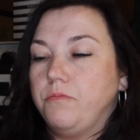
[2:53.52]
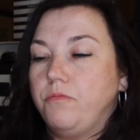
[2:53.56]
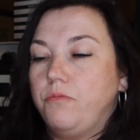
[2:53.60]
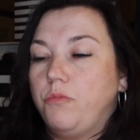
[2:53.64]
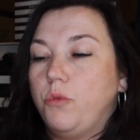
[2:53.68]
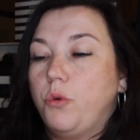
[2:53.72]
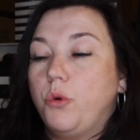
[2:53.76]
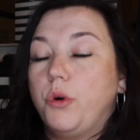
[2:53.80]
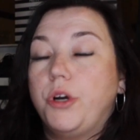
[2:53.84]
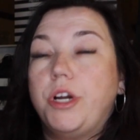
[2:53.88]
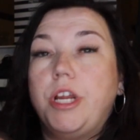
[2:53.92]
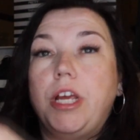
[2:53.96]

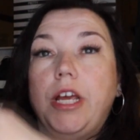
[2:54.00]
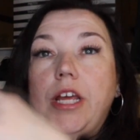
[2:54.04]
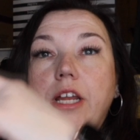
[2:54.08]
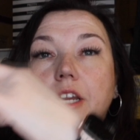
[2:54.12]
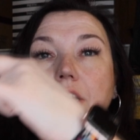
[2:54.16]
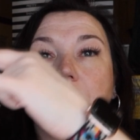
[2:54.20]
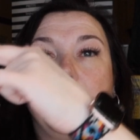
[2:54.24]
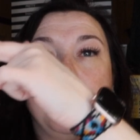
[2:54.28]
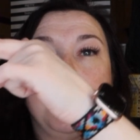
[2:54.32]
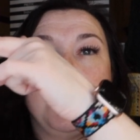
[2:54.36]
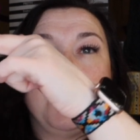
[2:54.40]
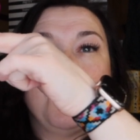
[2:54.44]
40
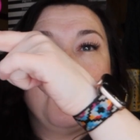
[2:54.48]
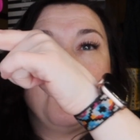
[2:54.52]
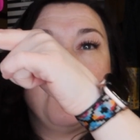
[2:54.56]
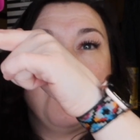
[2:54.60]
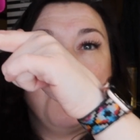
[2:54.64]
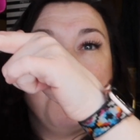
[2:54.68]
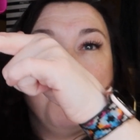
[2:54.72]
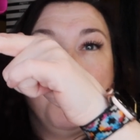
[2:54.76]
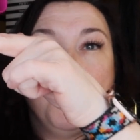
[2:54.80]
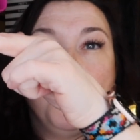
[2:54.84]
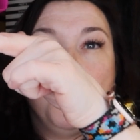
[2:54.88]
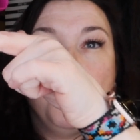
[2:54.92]

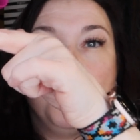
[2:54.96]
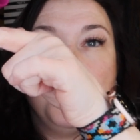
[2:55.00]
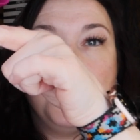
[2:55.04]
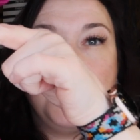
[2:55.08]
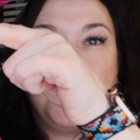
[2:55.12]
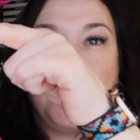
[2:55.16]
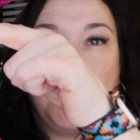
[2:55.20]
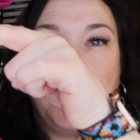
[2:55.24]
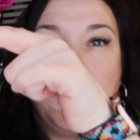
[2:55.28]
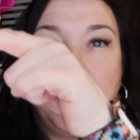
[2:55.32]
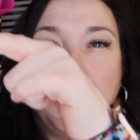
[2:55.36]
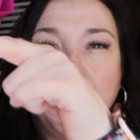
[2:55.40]
triple
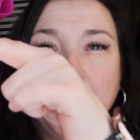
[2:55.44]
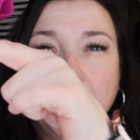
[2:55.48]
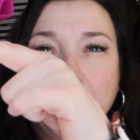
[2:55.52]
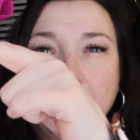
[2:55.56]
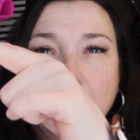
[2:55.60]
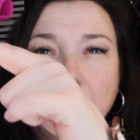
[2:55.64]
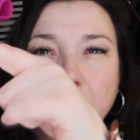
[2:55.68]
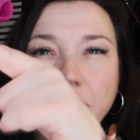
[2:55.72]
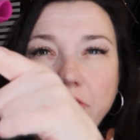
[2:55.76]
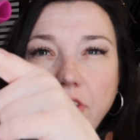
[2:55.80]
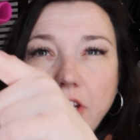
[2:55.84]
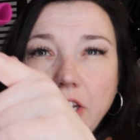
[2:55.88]
D.
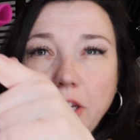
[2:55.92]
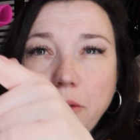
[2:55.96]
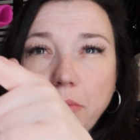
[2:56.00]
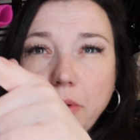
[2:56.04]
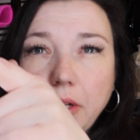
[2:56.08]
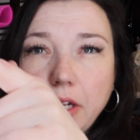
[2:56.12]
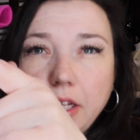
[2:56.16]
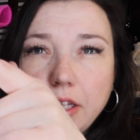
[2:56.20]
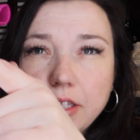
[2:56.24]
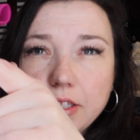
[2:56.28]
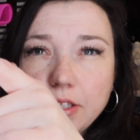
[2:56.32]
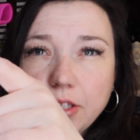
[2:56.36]
If
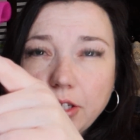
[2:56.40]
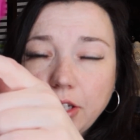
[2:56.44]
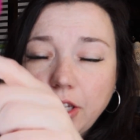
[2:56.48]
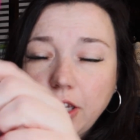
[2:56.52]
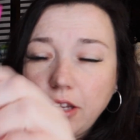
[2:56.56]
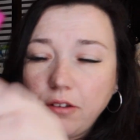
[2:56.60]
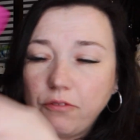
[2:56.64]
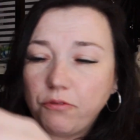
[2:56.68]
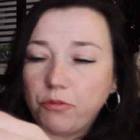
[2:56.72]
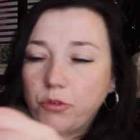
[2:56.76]
anybody is looking